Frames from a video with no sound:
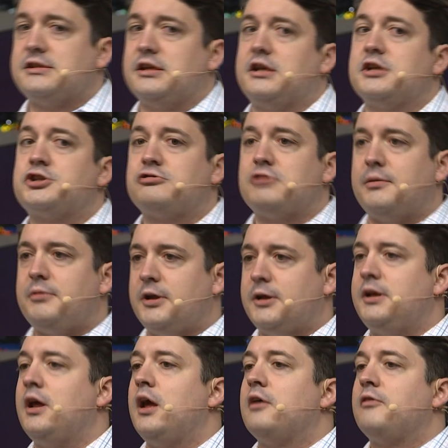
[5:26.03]
is a
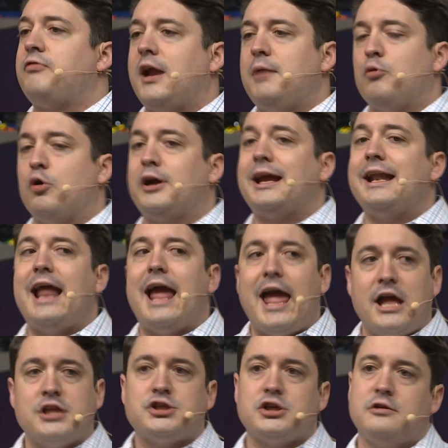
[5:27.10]
distributed framework and
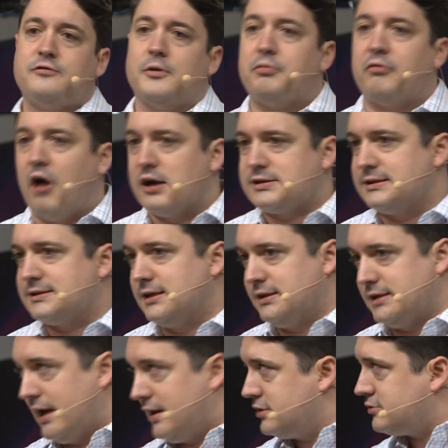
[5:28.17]
engine for processing
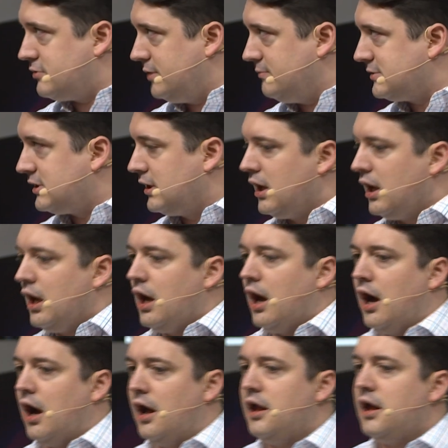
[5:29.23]
data streams.
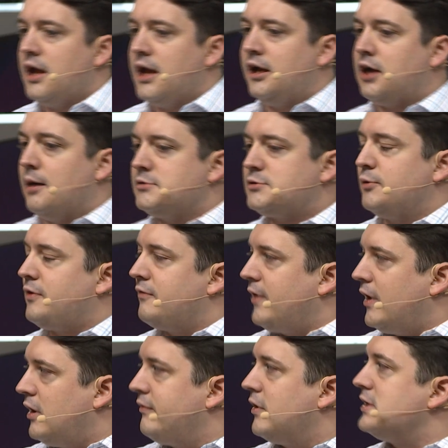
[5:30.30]
Uh, it comes with a
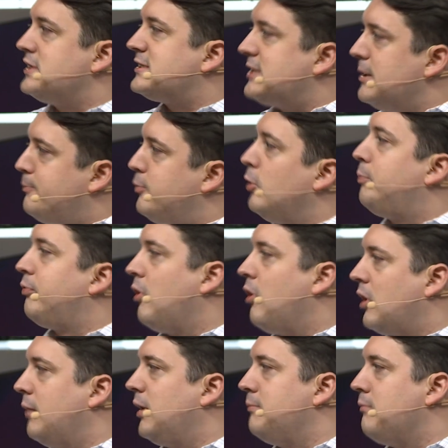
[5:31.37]
very, very simple
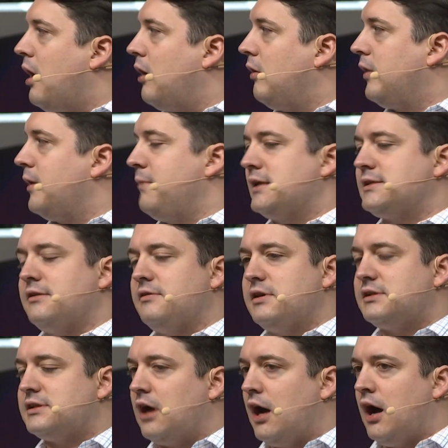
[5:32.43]
programming model that makes it
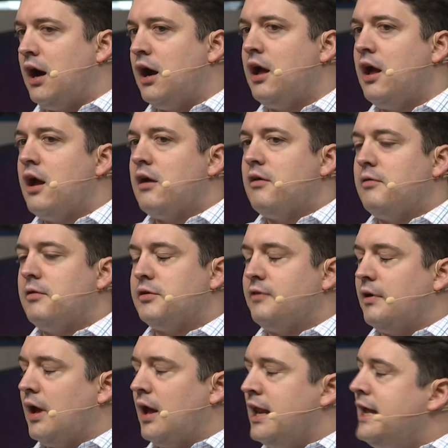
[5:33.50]
uh,
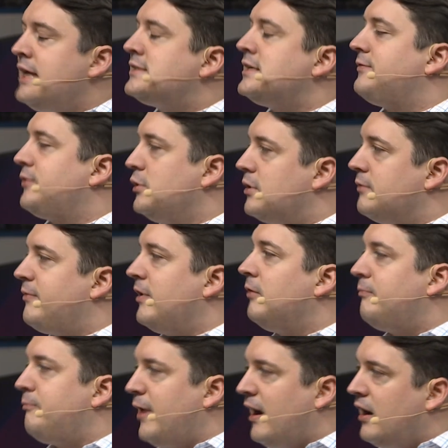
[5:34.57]
easy for you to
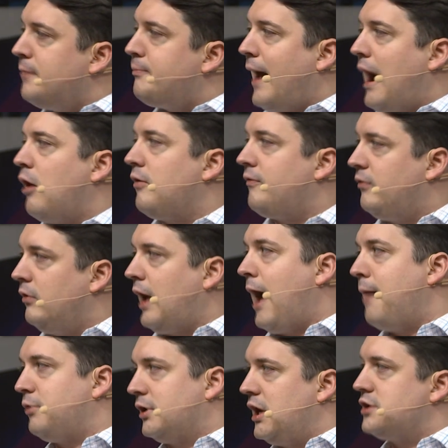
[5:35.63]
build very powerful
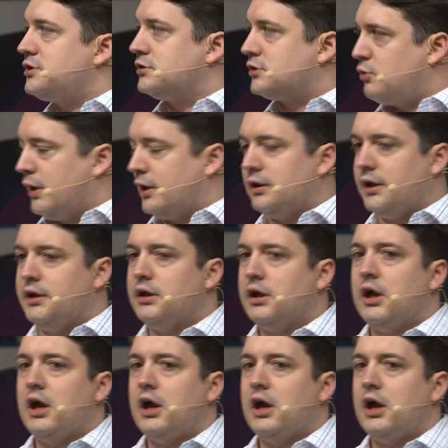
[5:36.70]
applications quickly.